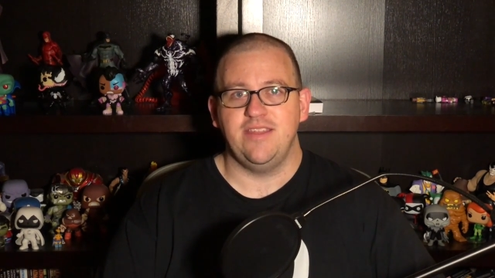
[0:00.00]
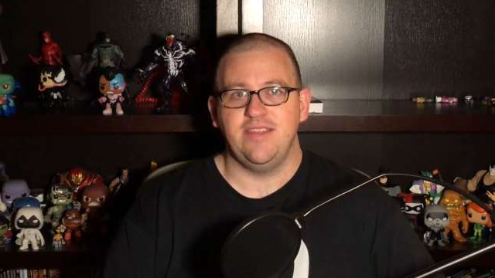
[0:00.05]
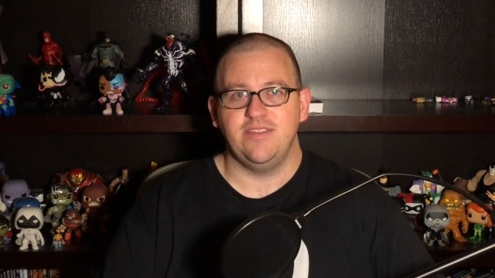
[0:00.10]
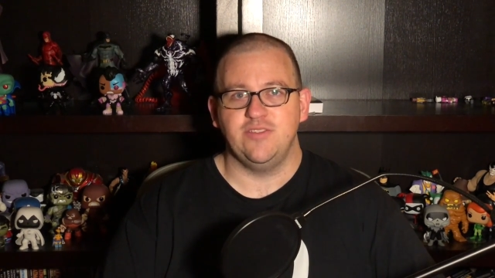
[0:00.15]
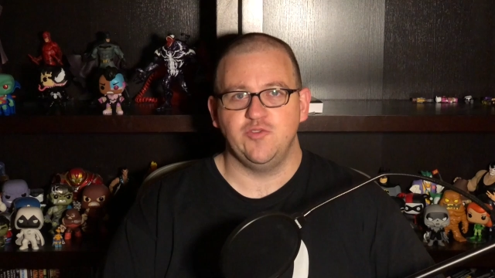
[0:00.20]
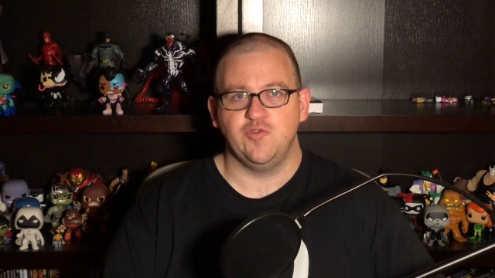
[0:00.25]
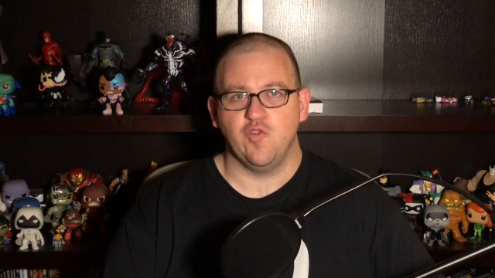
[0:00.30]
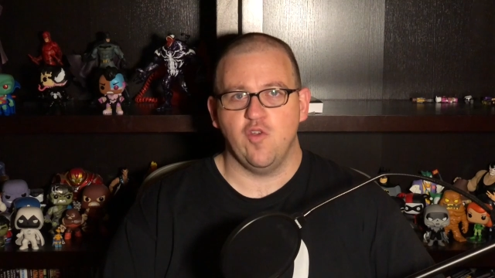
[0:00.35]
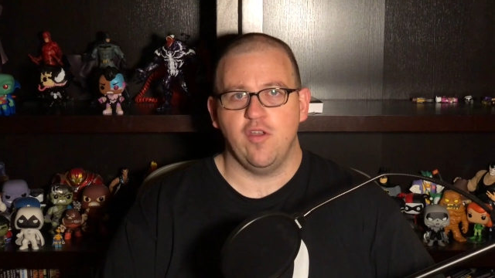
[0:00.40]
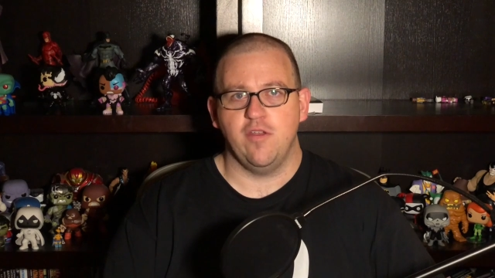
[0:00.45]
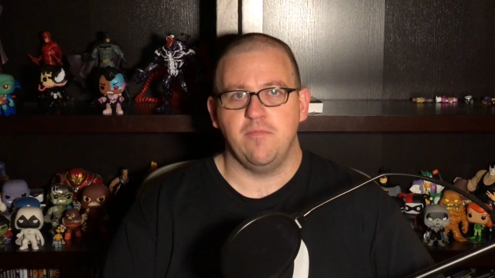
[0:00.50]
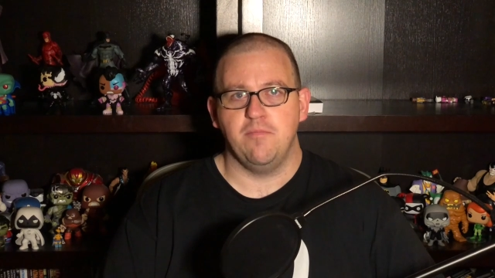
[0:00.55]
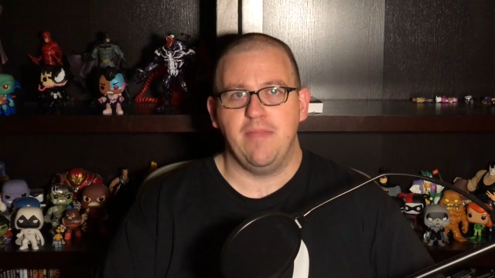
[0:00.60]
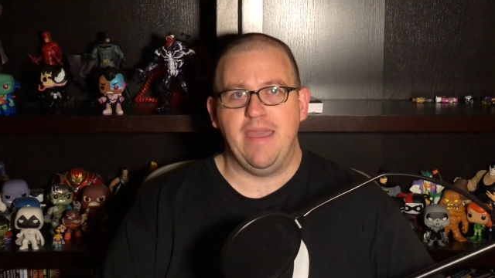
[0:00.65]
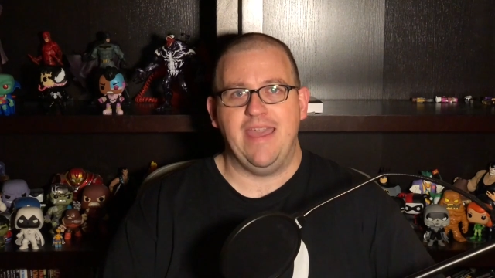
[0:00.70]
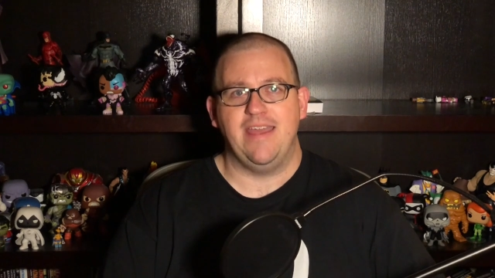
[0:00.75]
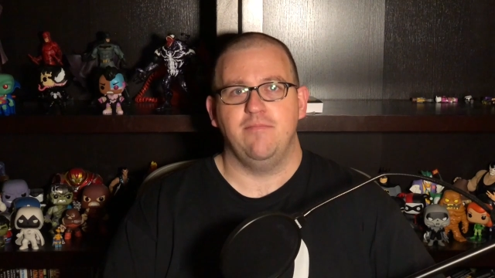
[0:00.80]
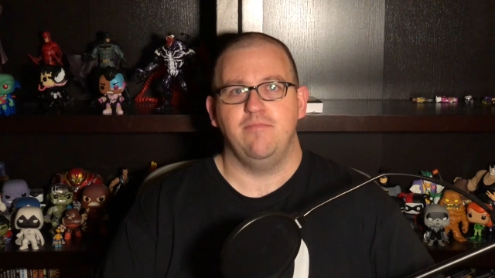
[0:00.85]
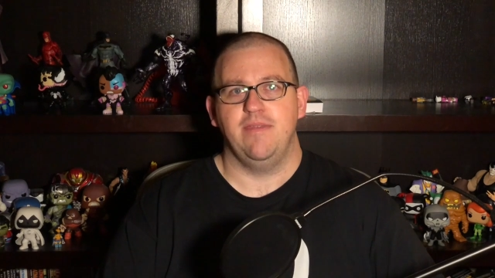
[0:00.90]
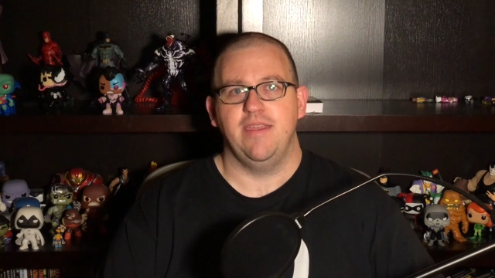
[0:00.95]
he's drawn
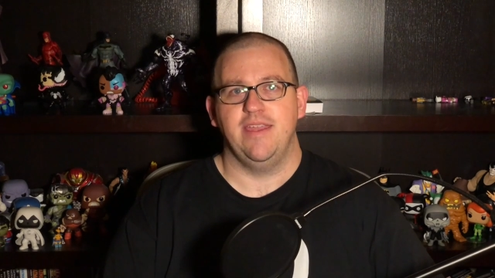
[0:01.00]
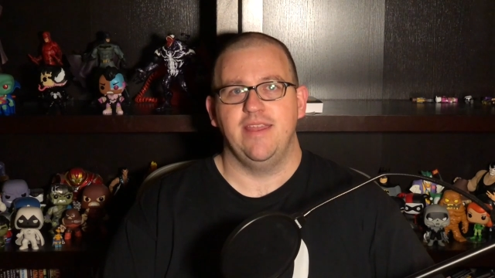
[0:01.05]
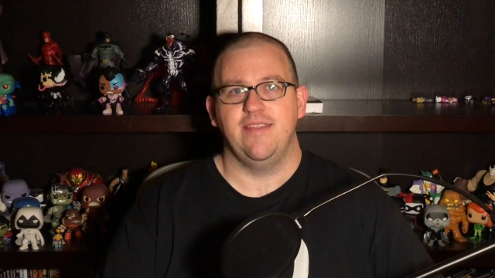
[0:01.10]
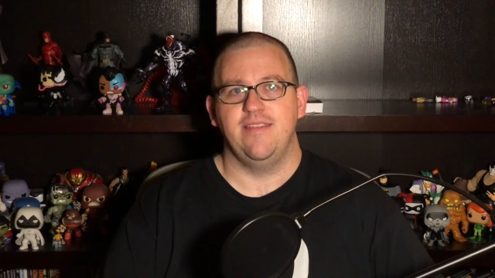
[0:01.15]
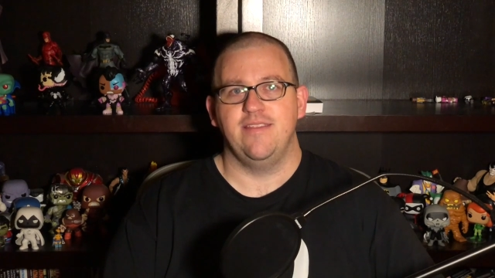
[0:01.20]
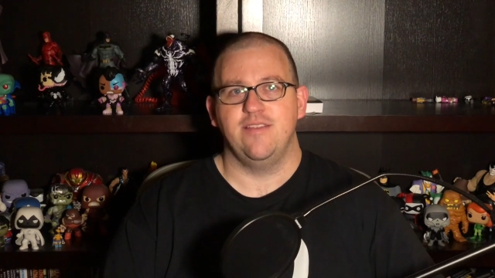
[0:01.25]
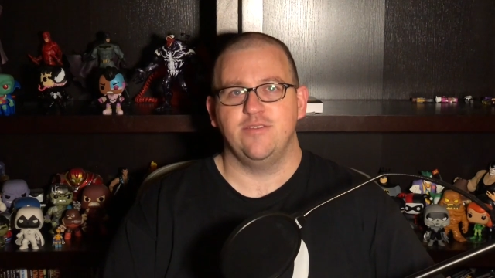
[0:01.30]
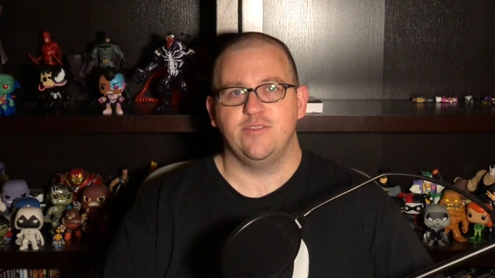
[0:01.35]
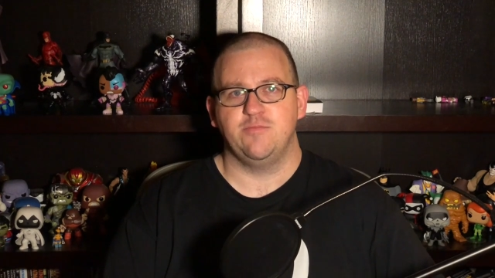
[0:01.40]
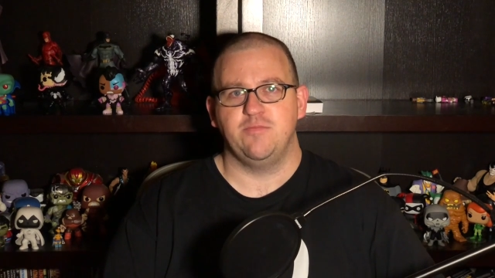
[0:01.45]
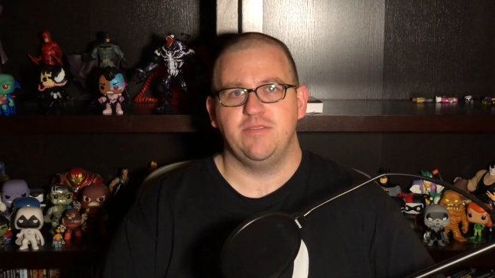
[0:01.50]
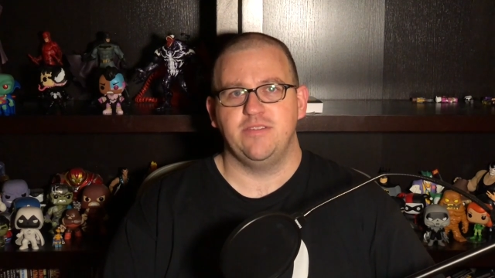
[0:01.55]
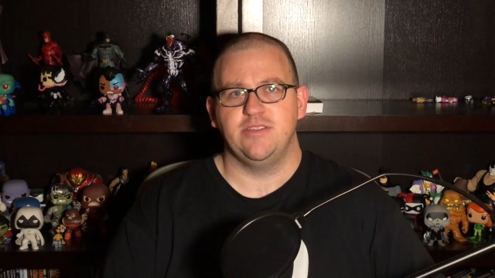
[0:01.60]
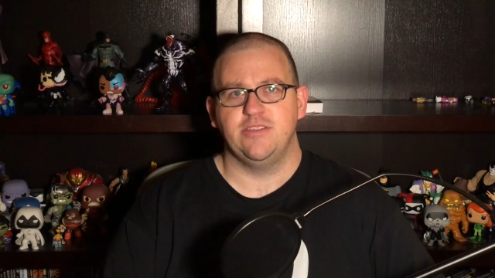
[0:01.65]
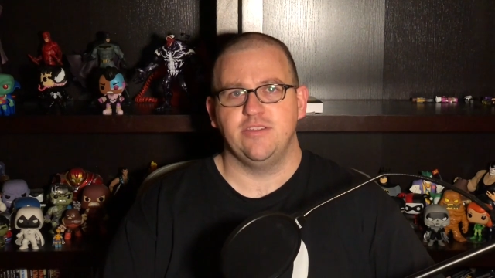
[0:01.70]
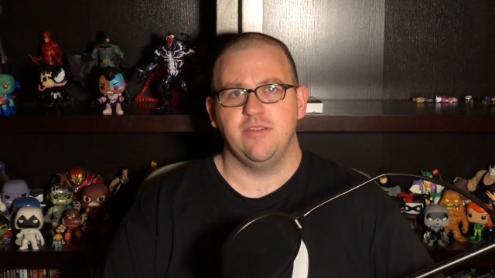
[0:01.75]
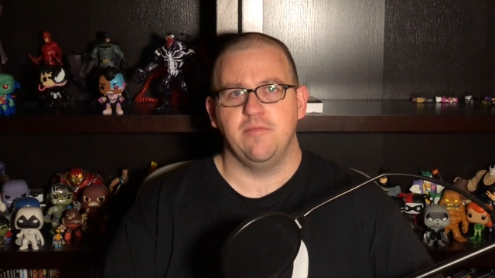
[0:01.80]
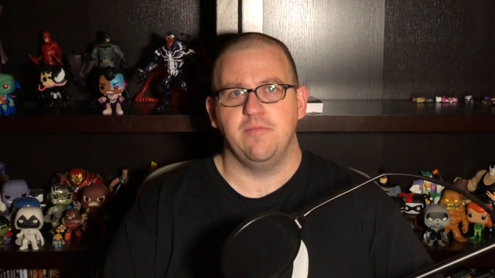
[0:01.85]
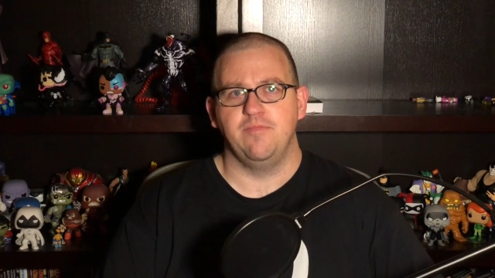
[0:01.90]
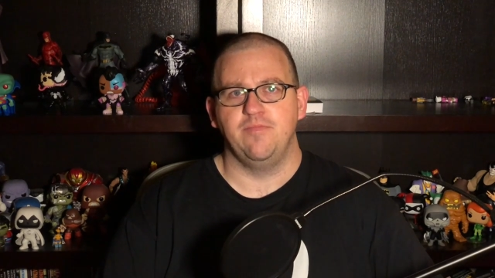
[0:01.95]
Batman. And there's been
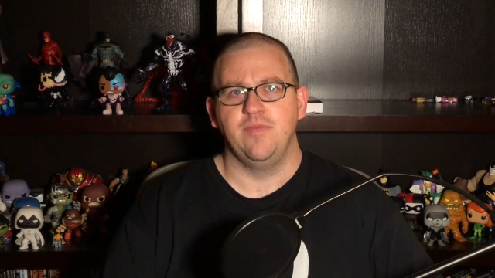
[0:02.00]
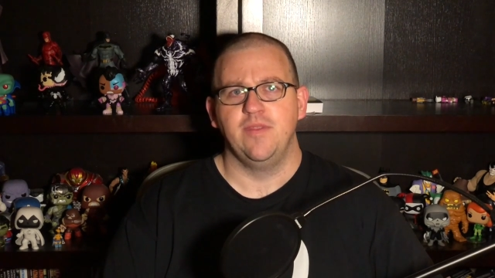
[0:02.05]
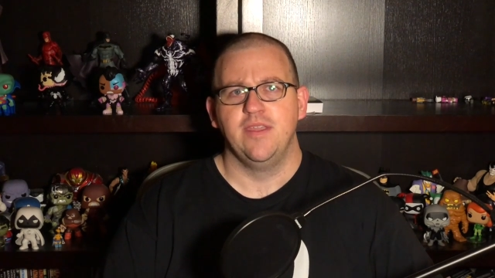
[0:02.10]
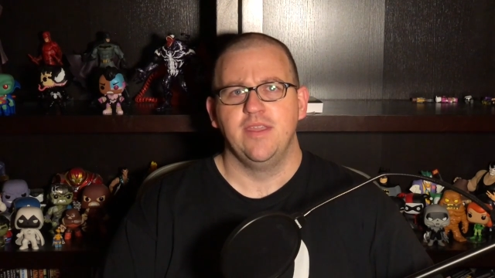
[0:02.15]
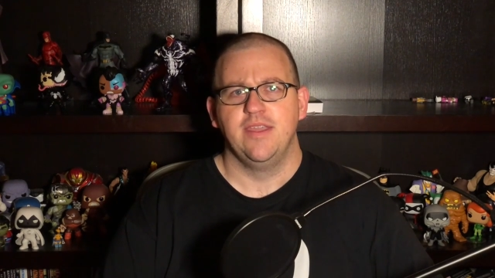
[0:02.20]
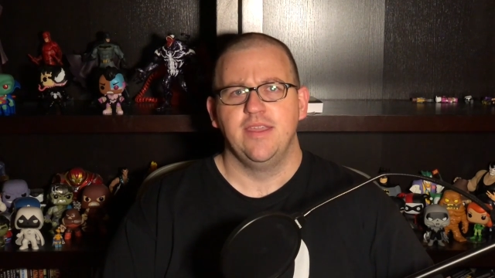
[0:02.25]
some